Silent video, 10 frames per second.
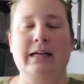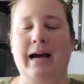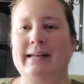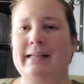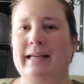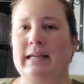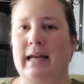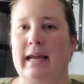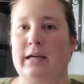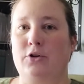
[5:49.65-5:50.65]
kind of like
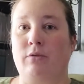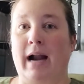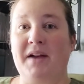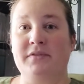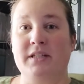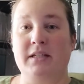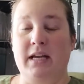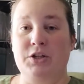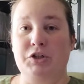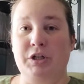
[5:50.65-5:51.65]
a craft
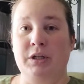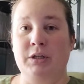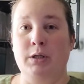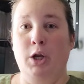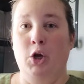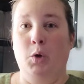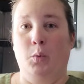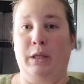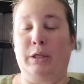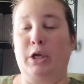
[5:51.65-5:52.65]
station
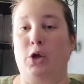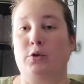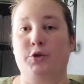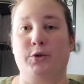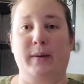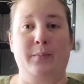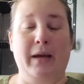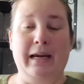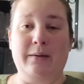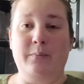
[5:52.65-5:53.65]
with Dollar Tree
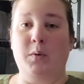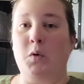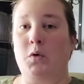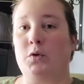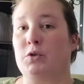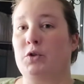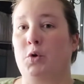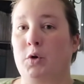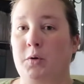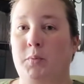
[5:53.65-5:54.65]
pegboards,
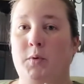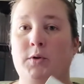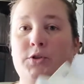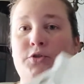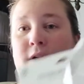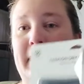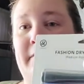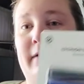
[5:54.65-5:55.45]
cork boards, dry